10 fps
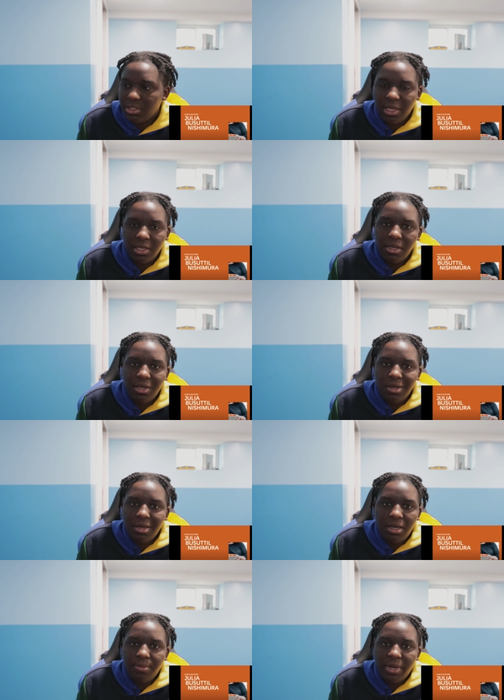Like,
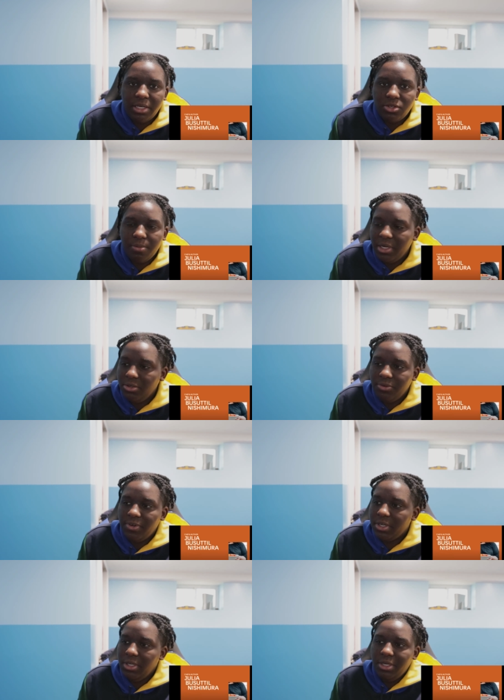everybody's talking about, oh,
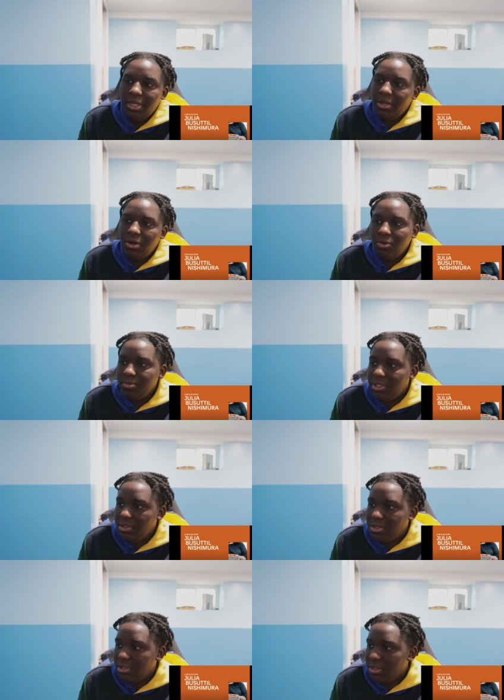fuck your dead
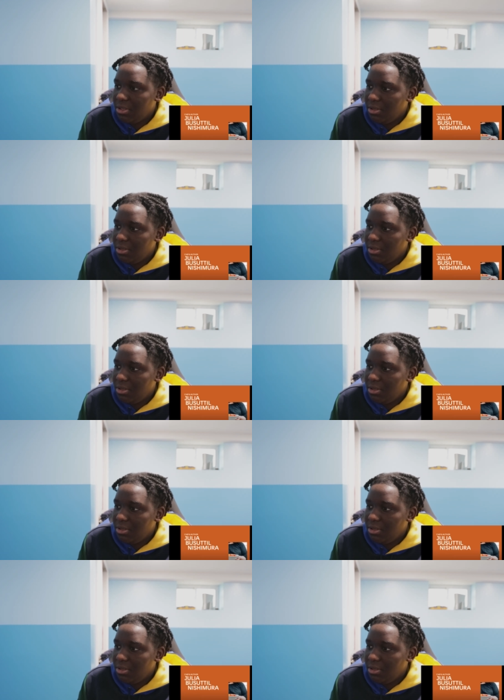homies.